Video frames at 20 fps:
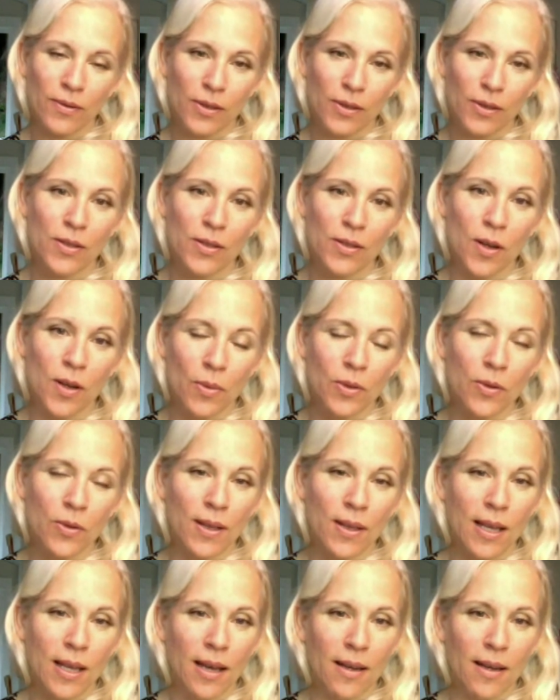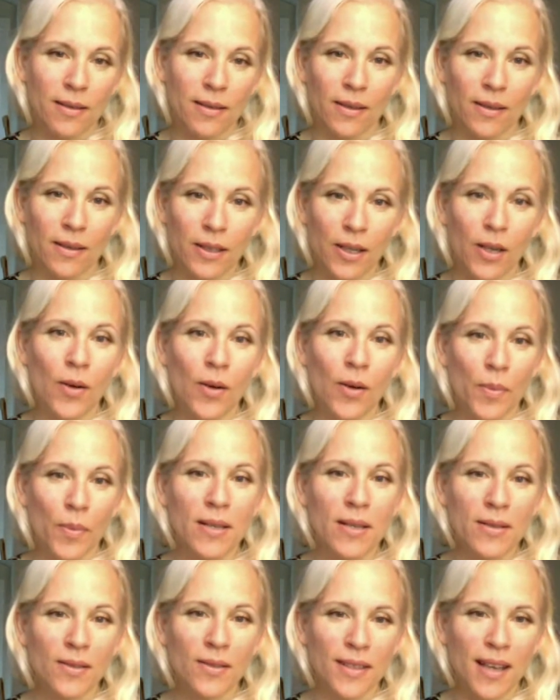stop doing that,
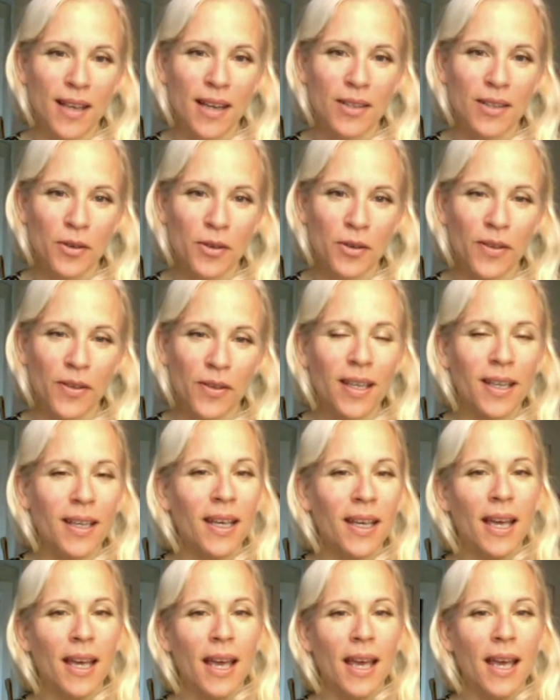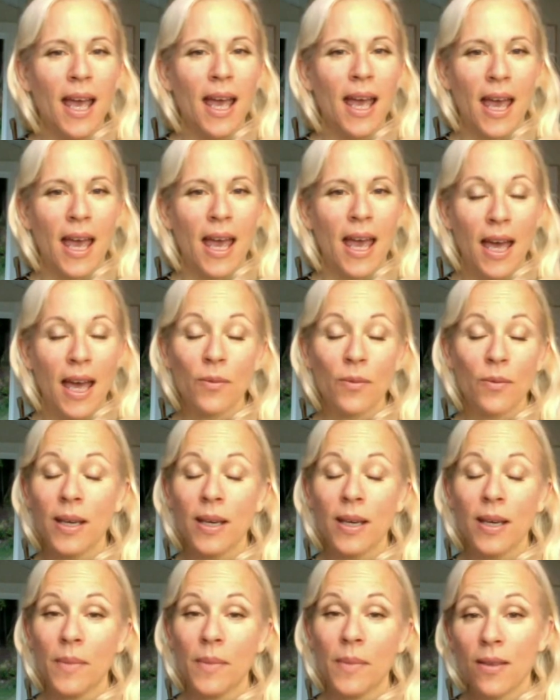muscles atrophy, and we
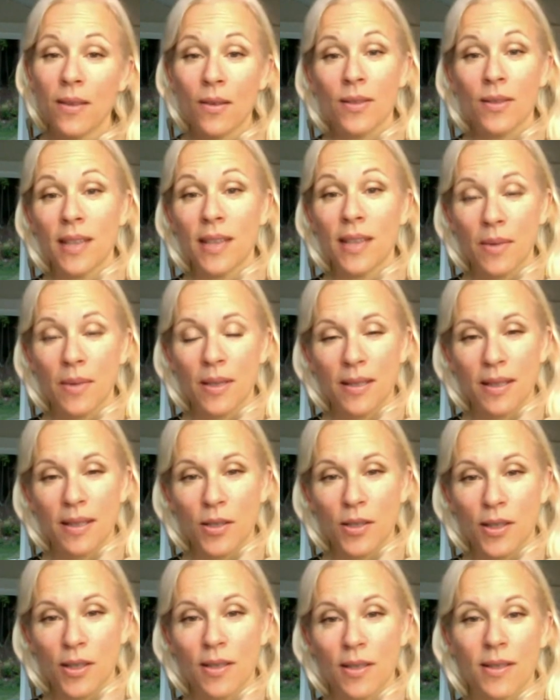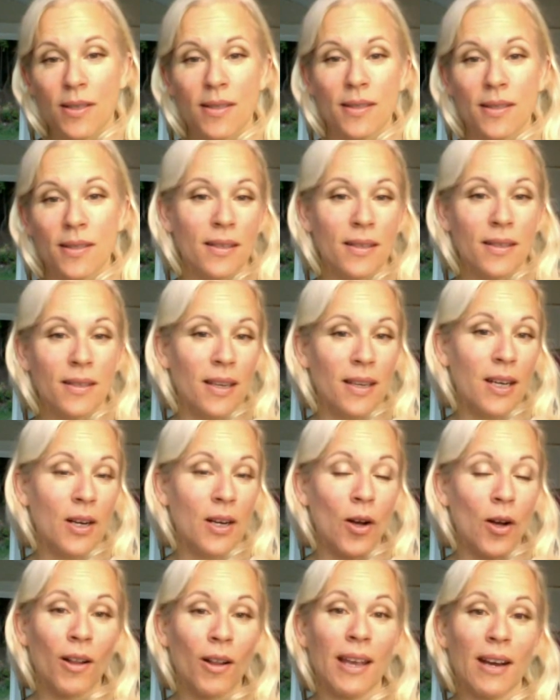can make those same decisions in
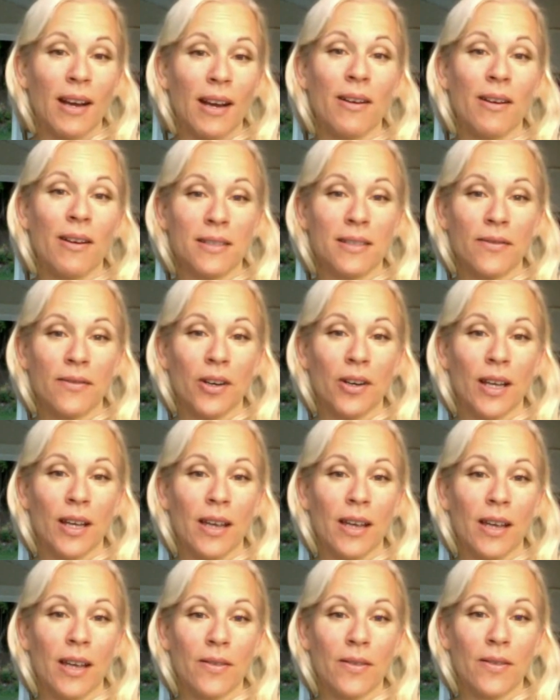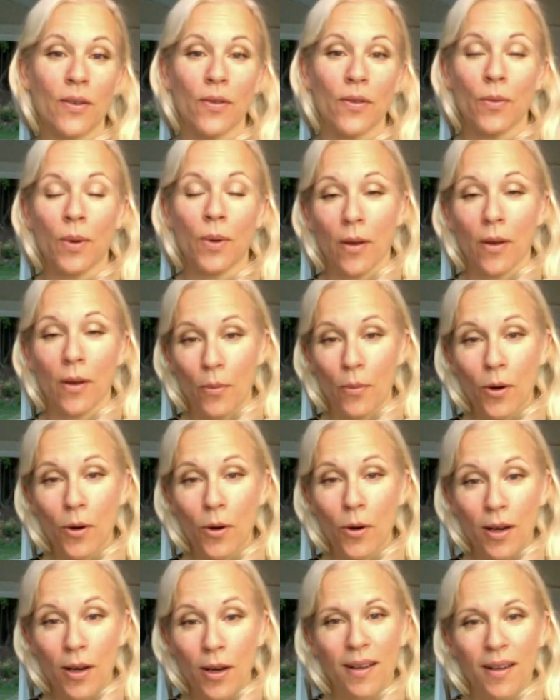all areas of our life. So with our
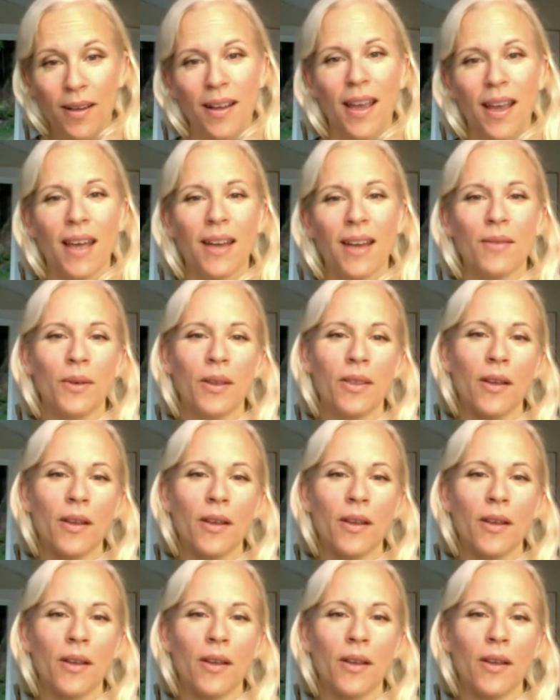work and with